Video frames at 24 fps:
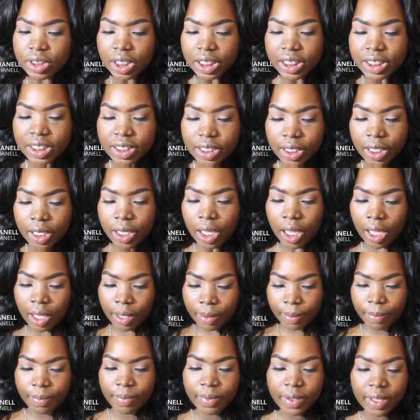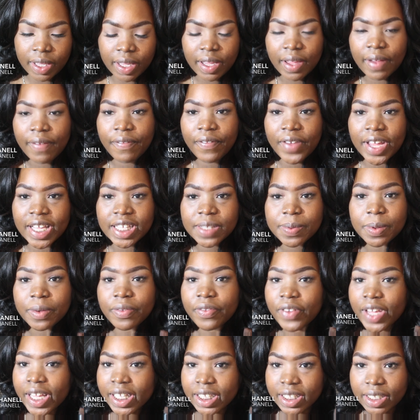It's the Face
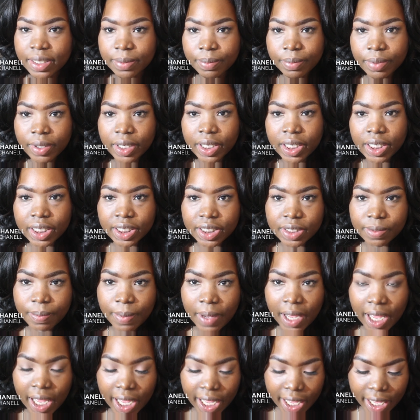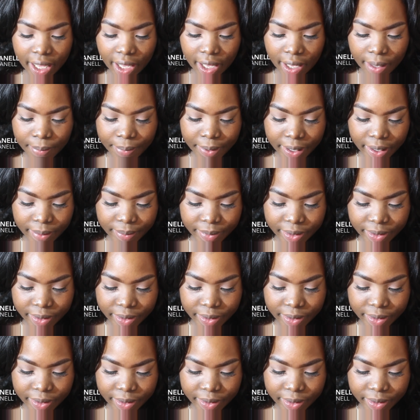Perfecting Brush by Bare